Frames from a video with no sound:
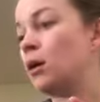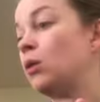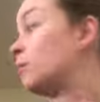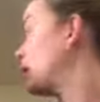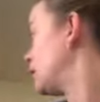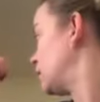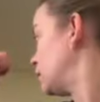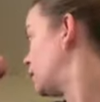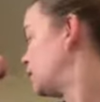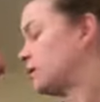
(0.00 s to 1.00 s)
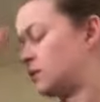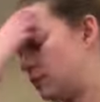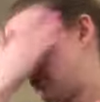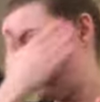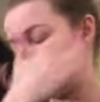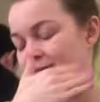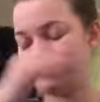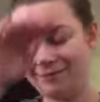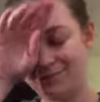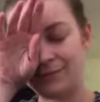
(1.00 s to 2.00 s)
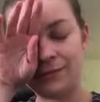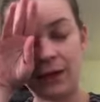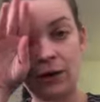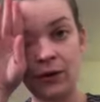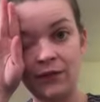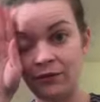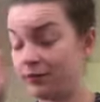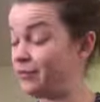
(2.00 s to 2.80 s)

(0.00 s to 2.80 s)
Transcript: oh my yeah in the microwave.